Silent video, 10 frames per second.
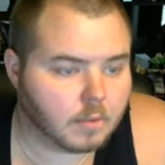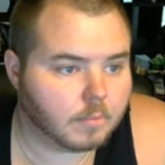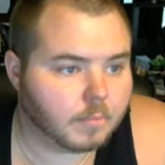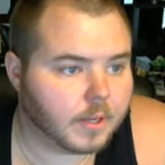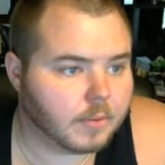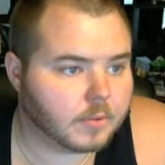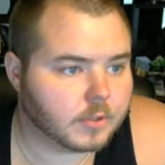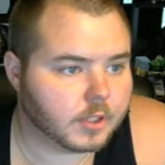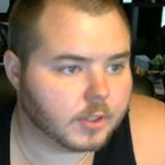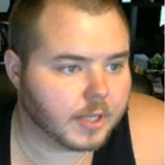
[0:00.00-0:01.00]
be able
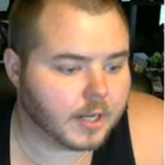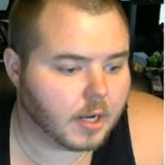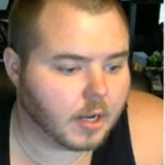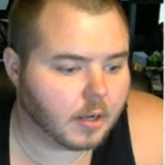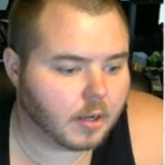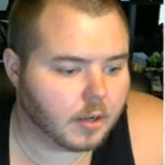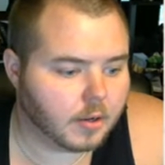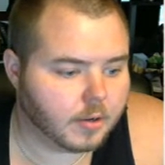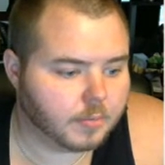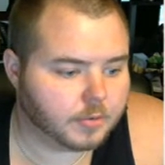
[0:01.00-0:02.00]
to get
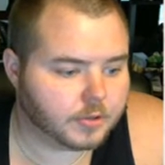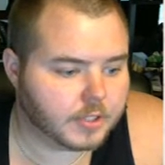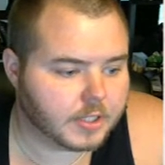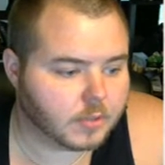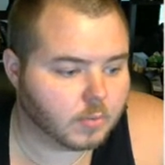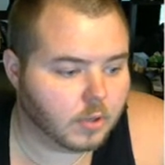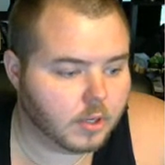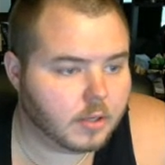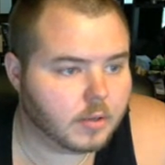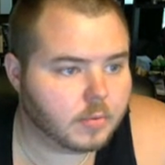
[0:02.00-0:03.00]
Prestige 1,